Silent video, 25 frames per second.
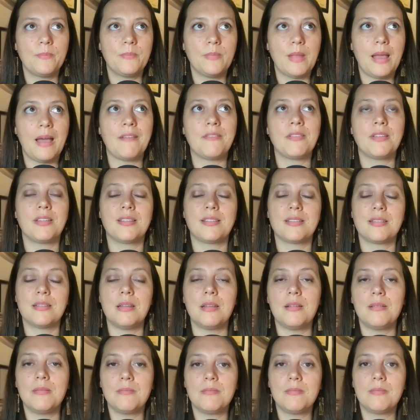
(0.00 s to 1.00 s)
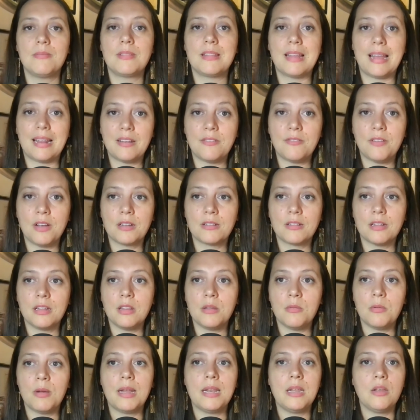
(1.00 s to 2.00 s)
have as side effects on
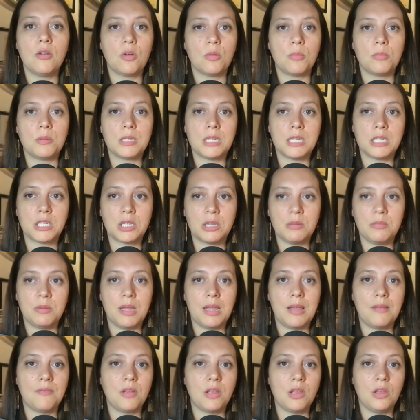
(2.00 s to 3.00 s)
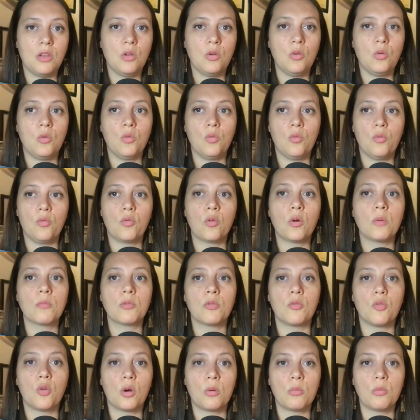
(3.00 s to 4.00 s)
the body, or potentially be giving you forms
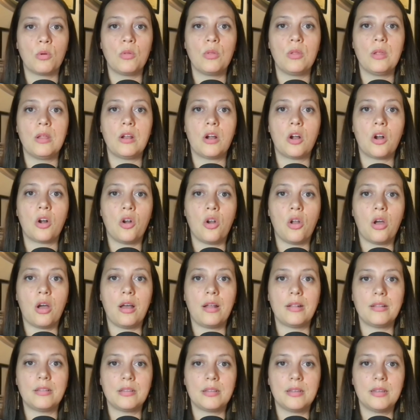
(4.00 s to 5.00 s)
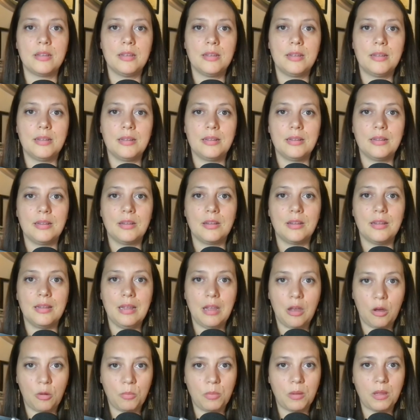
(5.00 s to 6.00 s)
of hormone that are not
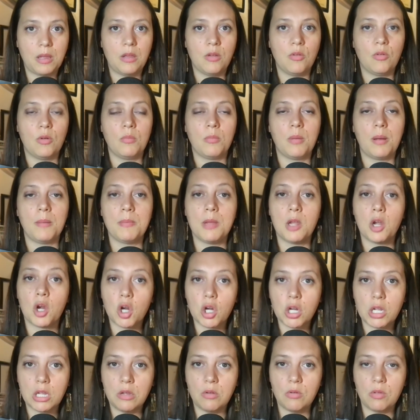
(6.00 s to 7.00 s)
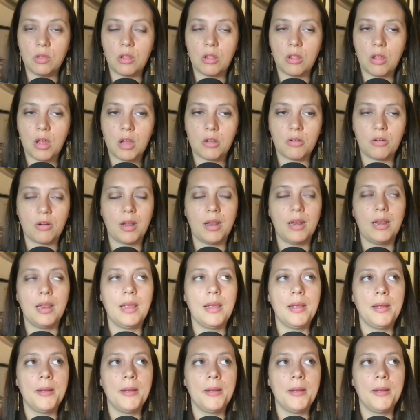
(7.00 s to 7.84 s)
helping you and might be hurting you in the long run.